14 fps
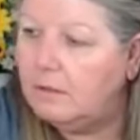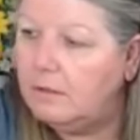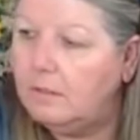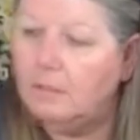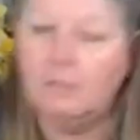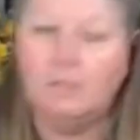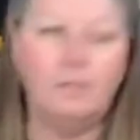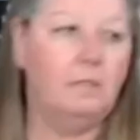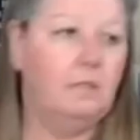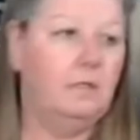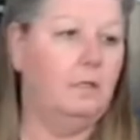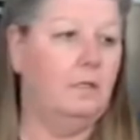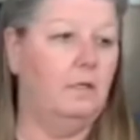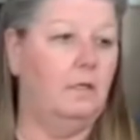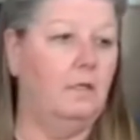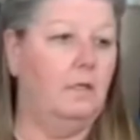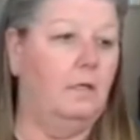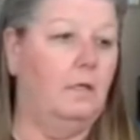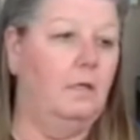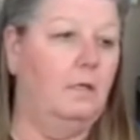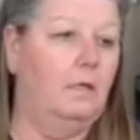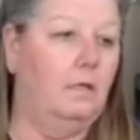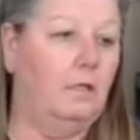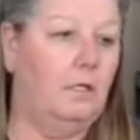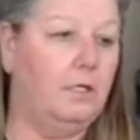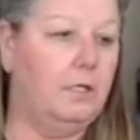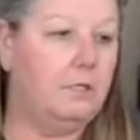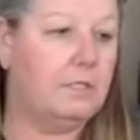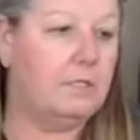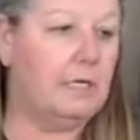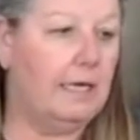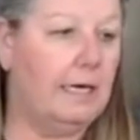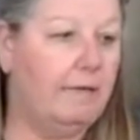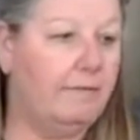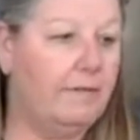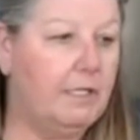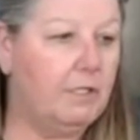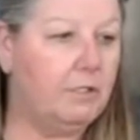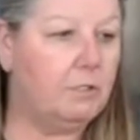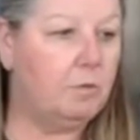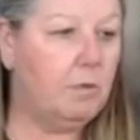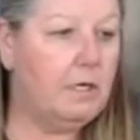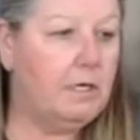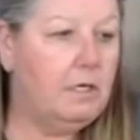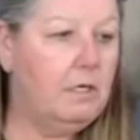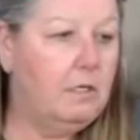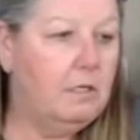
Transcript: I'm going to use an 11-inch one.